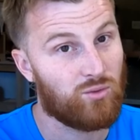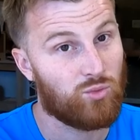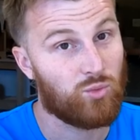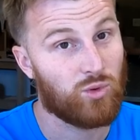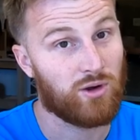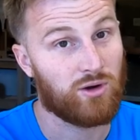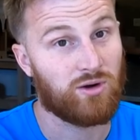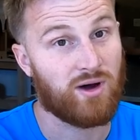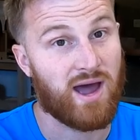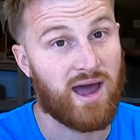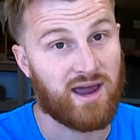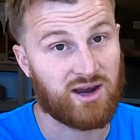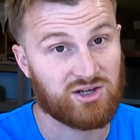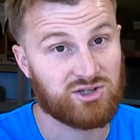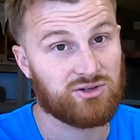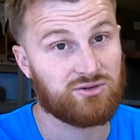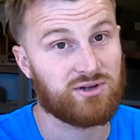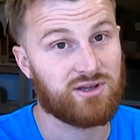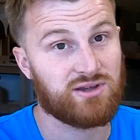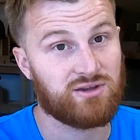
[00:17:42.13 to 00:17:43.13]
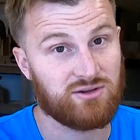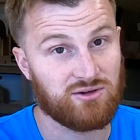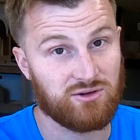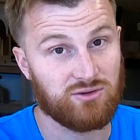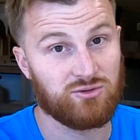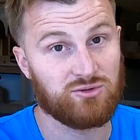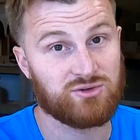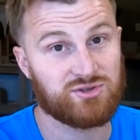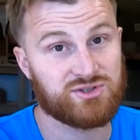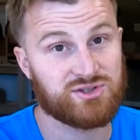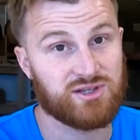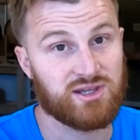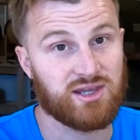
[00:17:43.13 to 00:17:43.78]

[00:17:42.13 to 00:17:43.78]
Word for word: will actually use